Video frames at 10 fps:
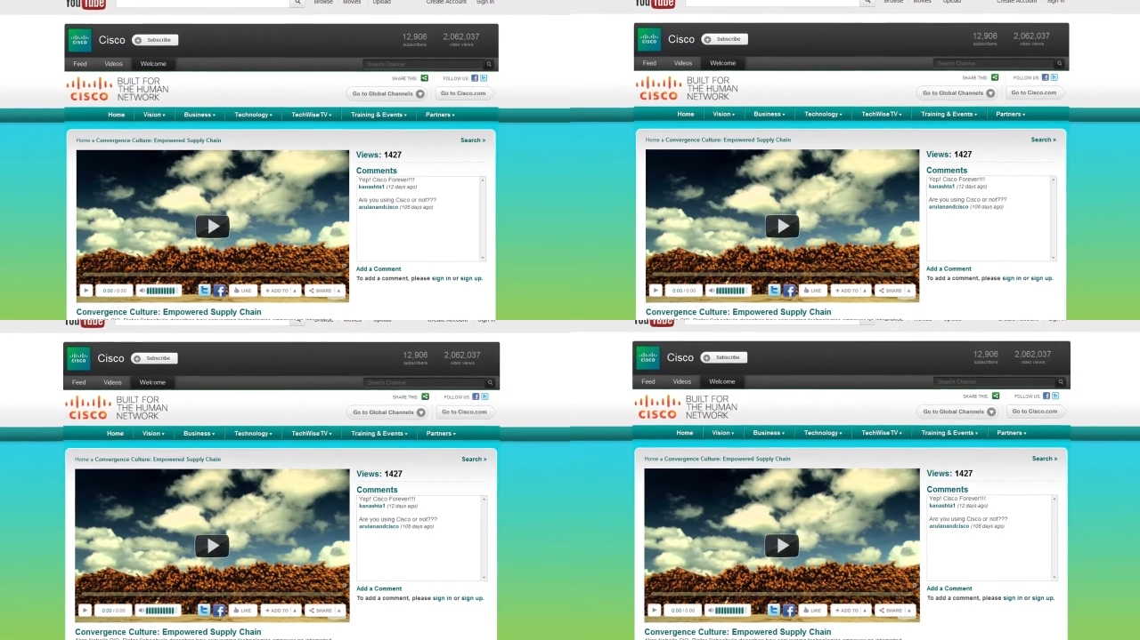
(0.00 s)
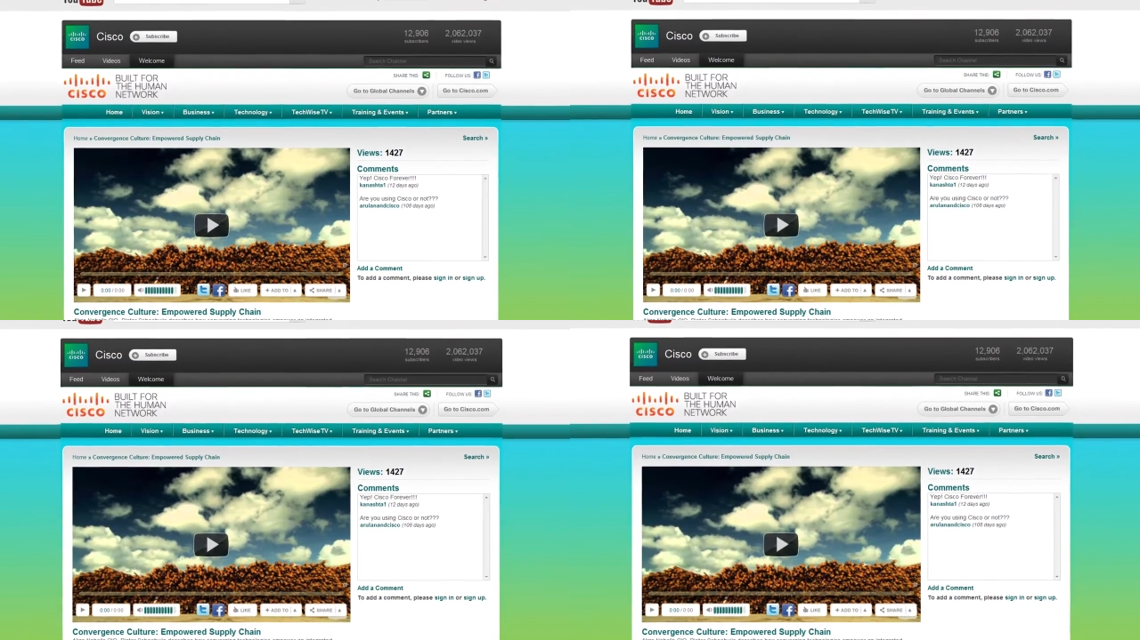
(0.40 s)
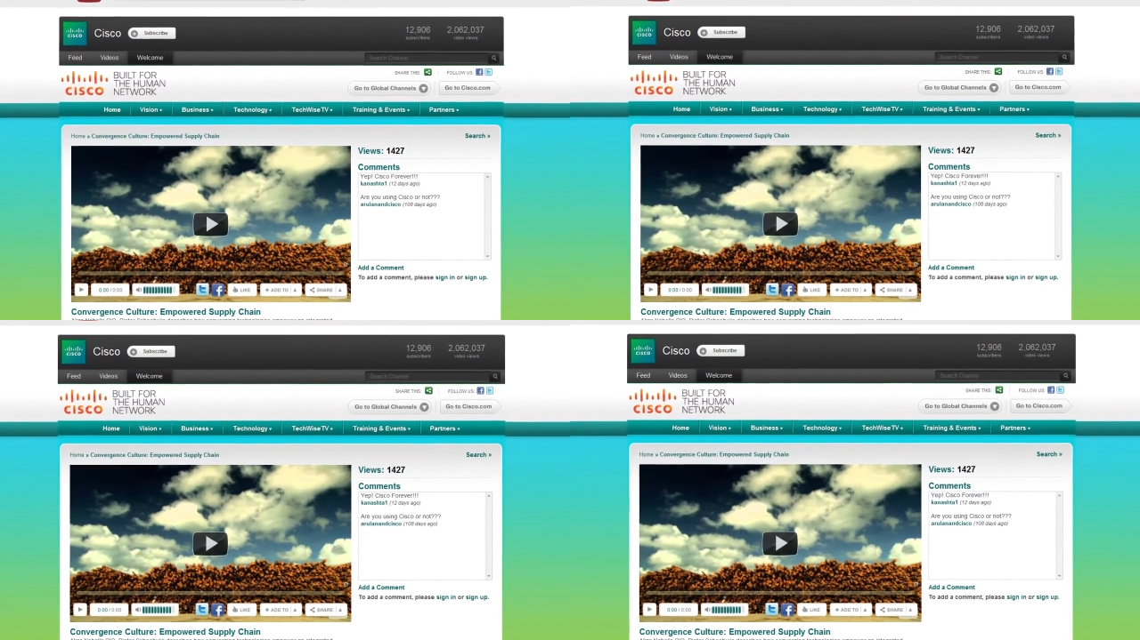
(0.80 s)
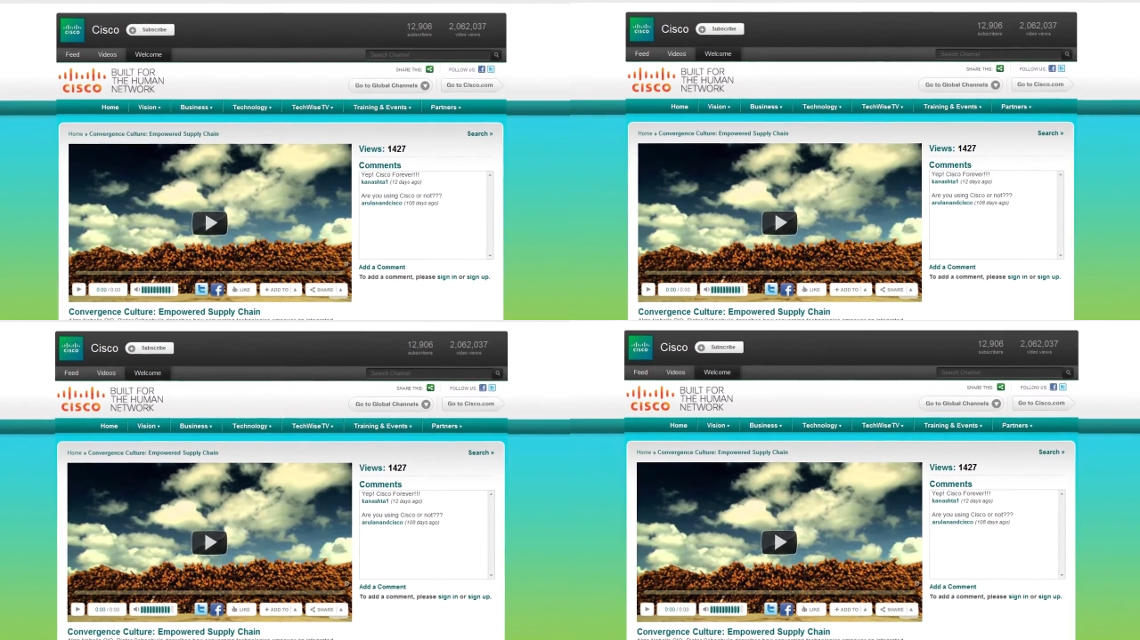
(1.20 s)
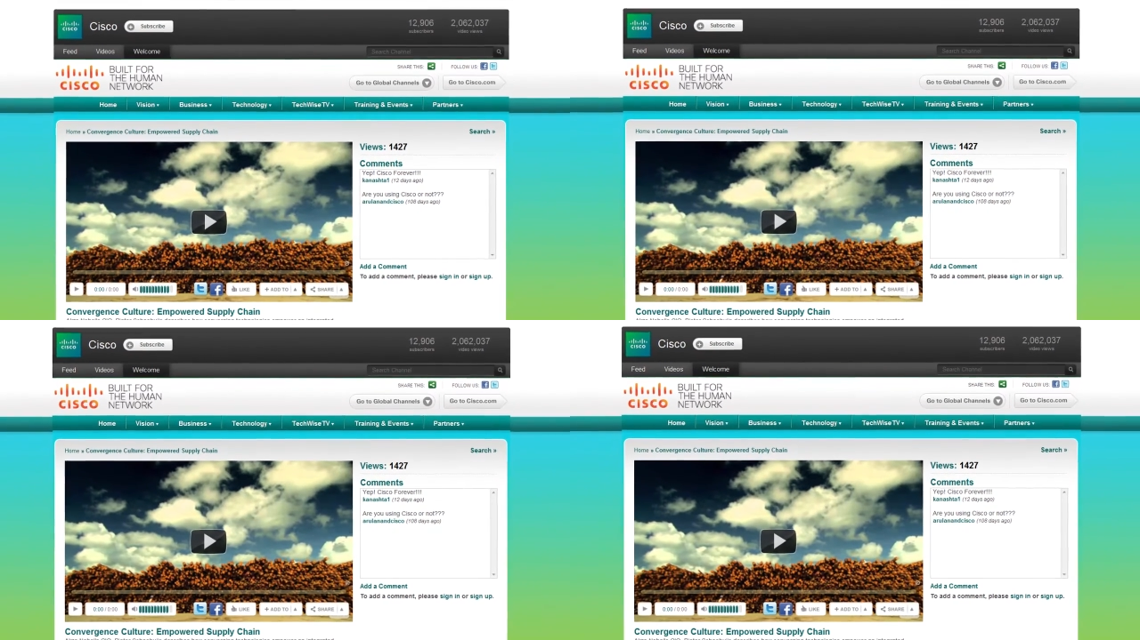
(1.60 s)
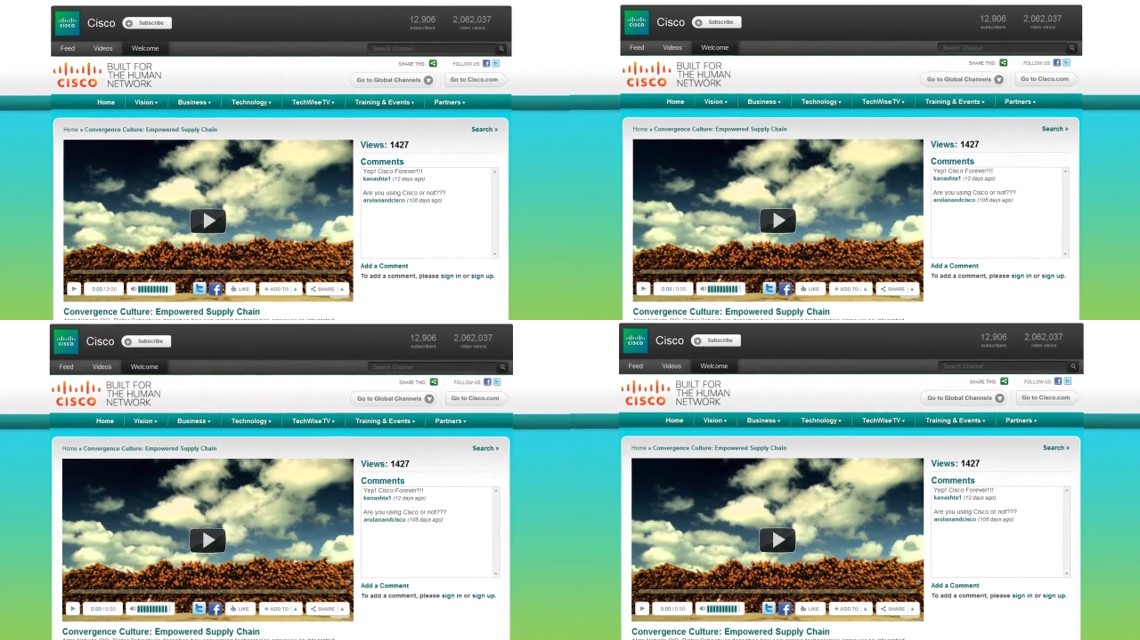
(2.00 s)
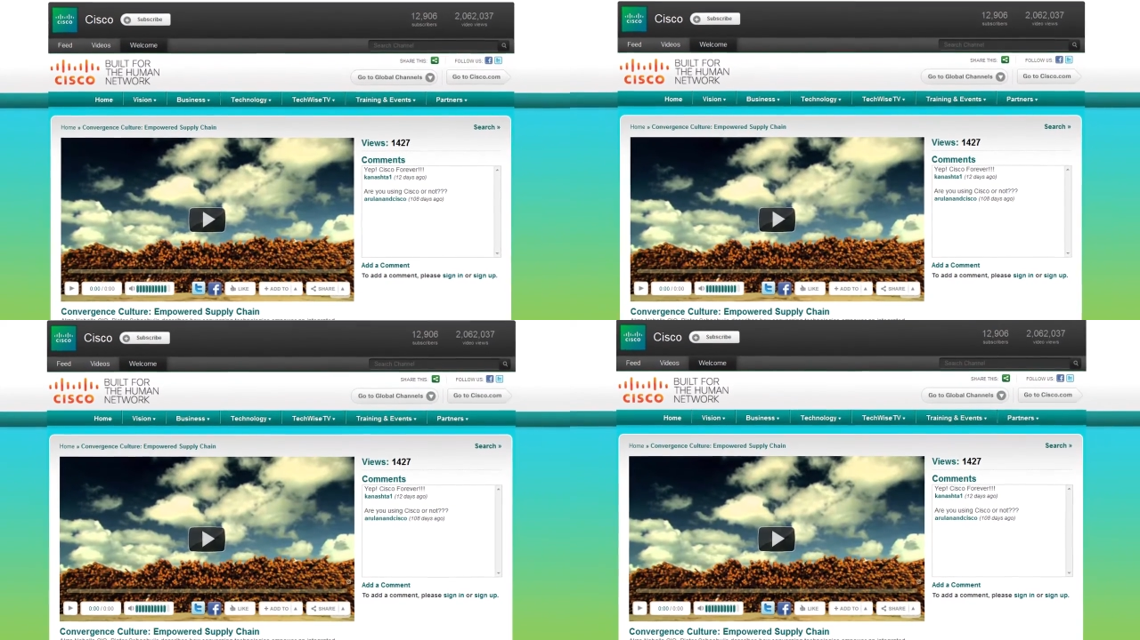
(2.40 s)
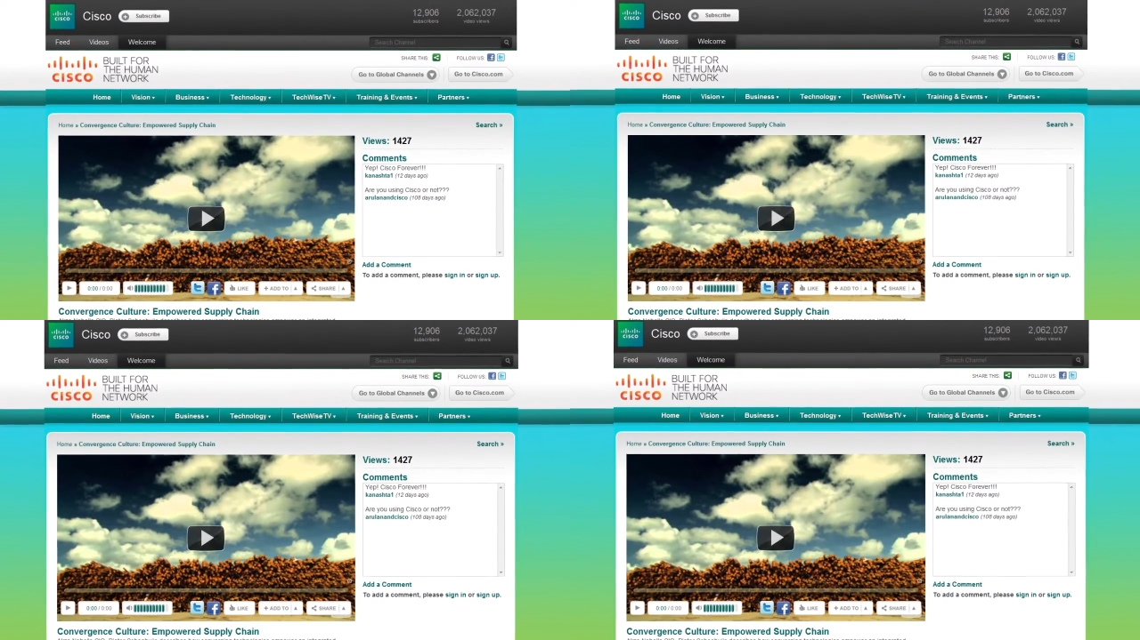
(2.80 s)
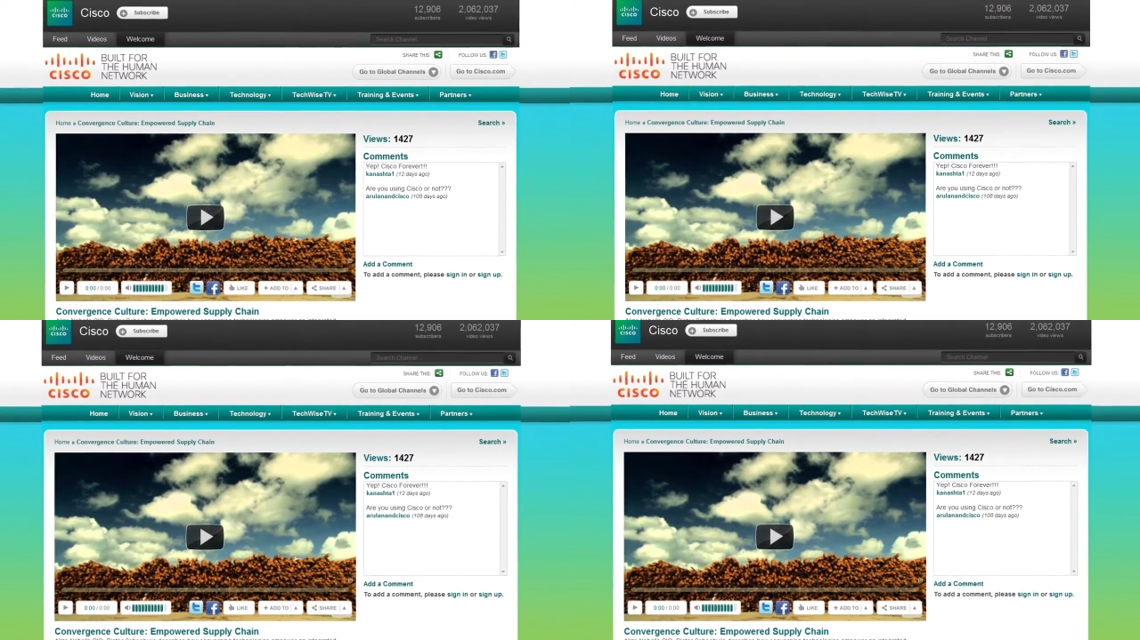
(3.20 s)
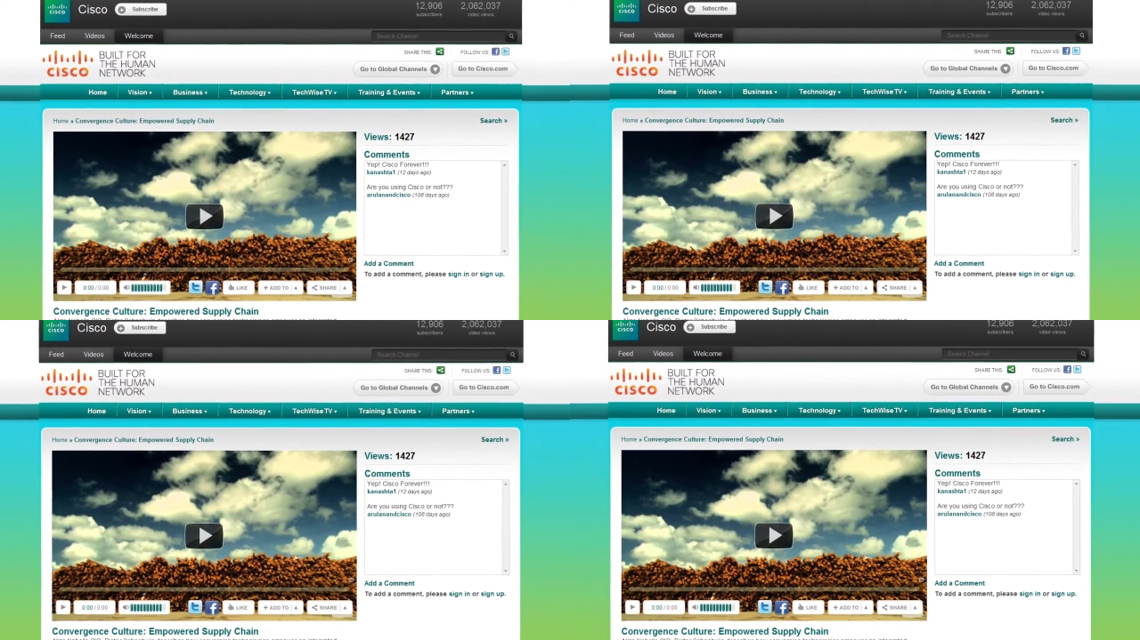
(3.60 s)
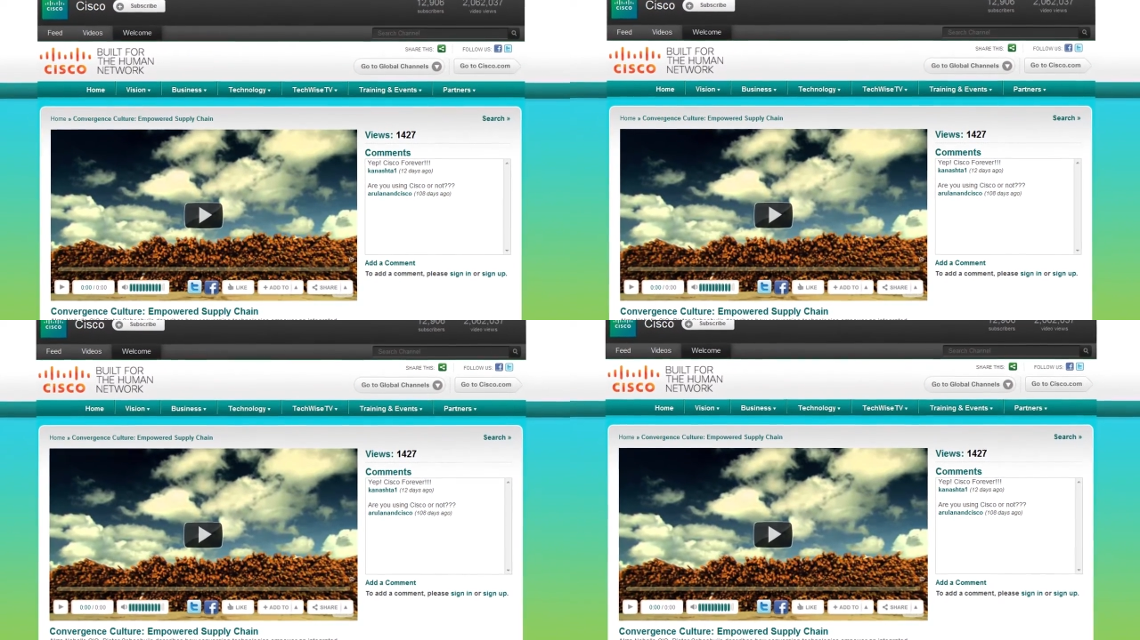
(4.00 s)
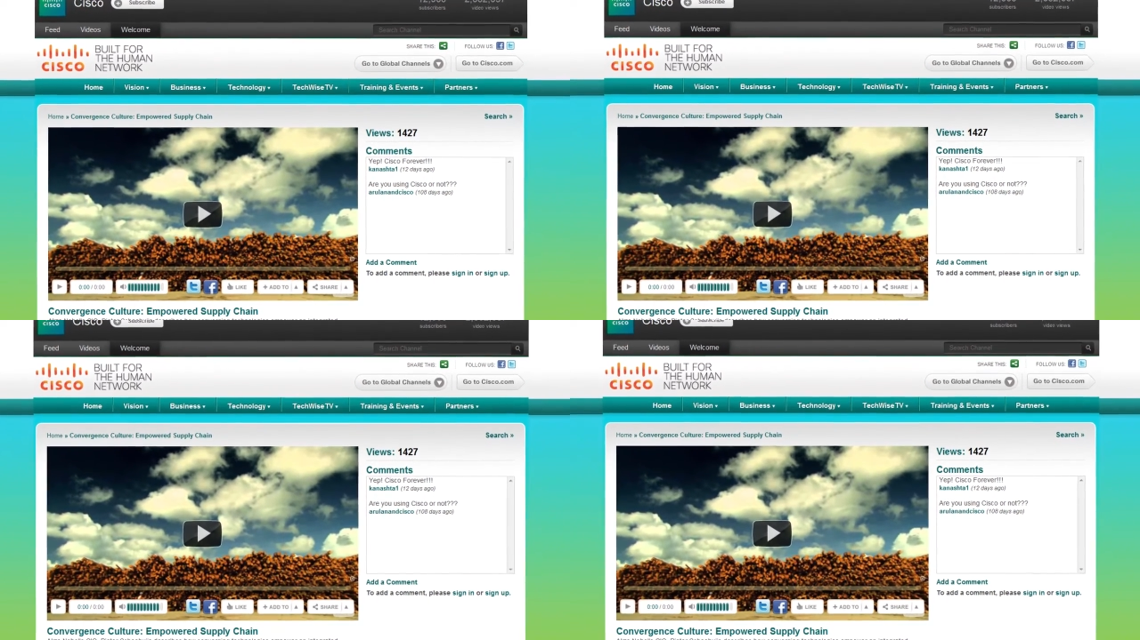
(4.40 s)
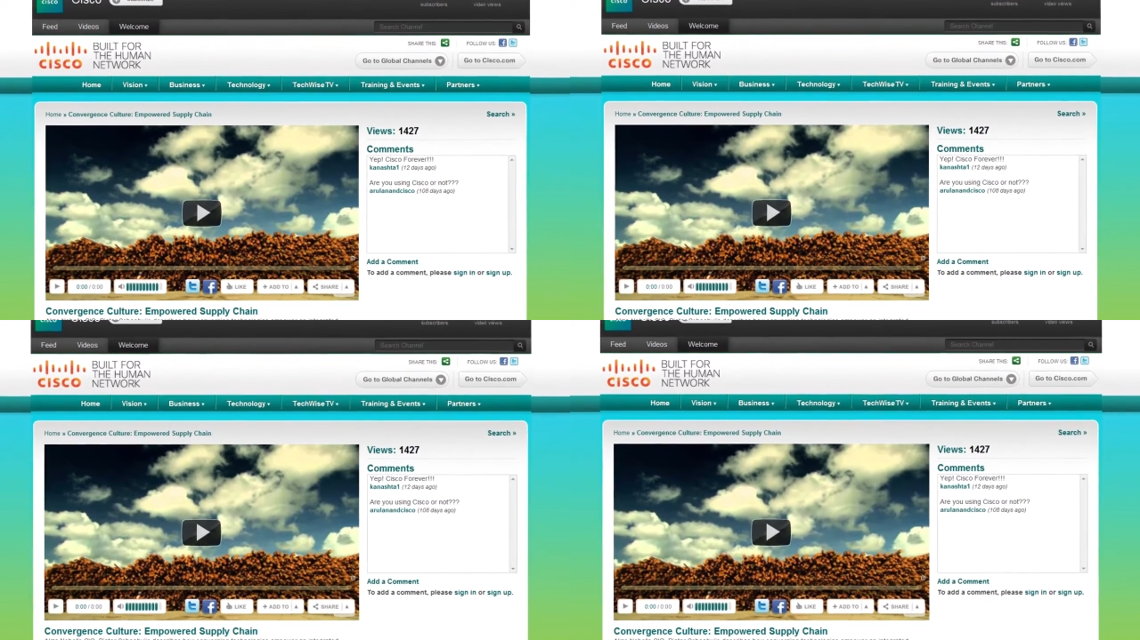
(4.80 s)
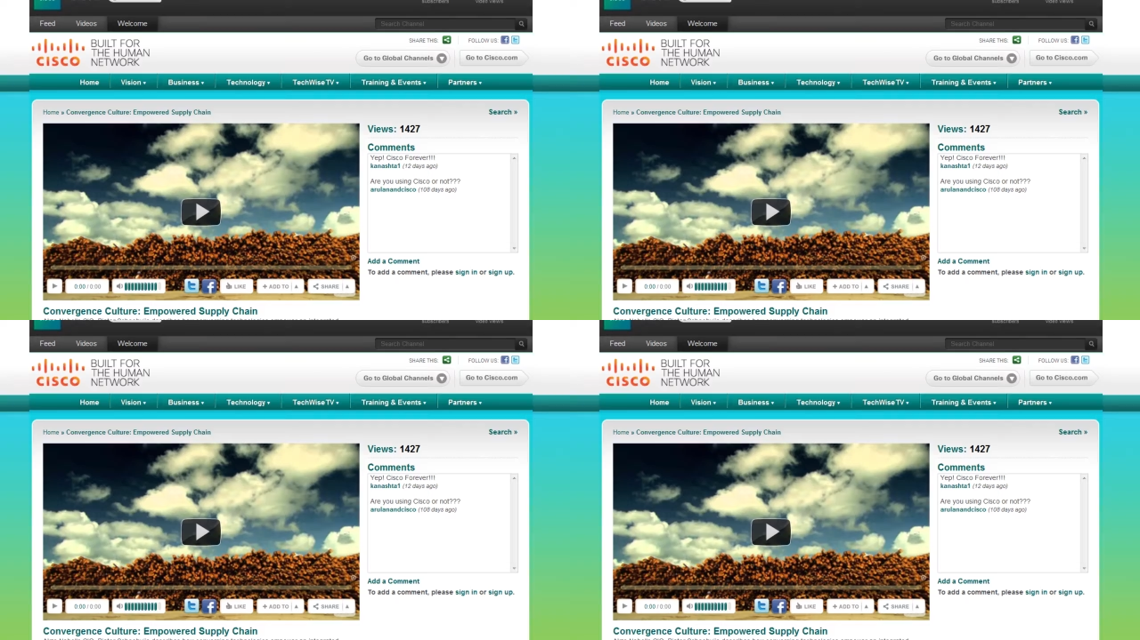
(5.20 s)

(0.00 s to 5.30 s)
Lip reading: (no speaker visible)